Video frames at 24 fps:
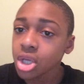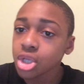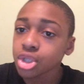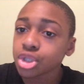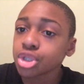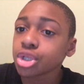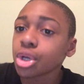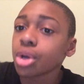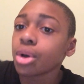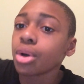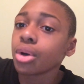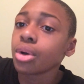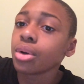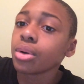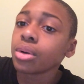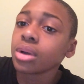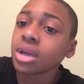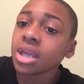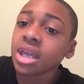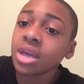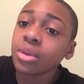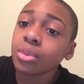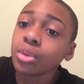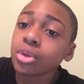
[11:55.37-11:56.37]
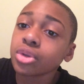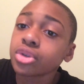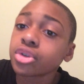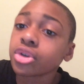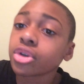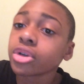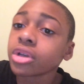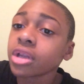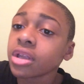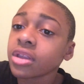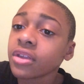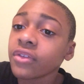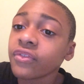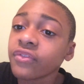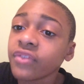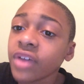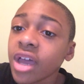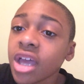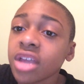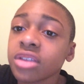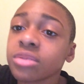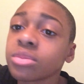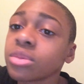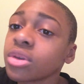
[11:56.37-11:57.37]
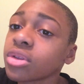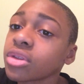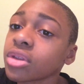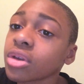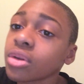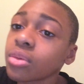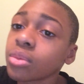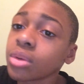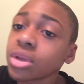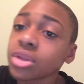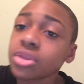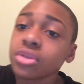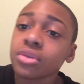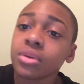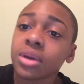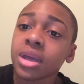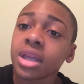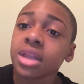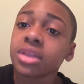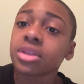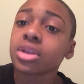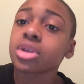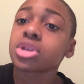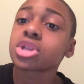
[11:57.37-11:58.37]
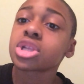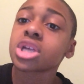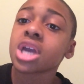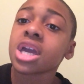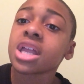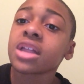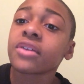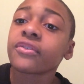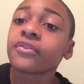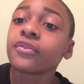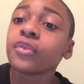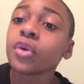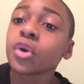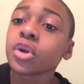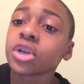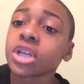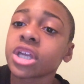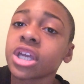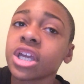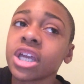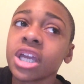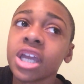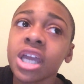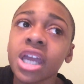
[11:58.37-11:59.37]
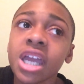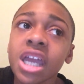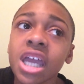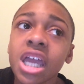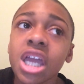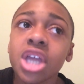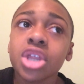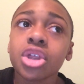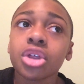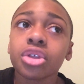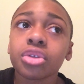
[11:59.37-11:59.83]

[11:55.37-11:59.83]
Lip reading: So, it will turn into fast music once you hit the chain of 40 and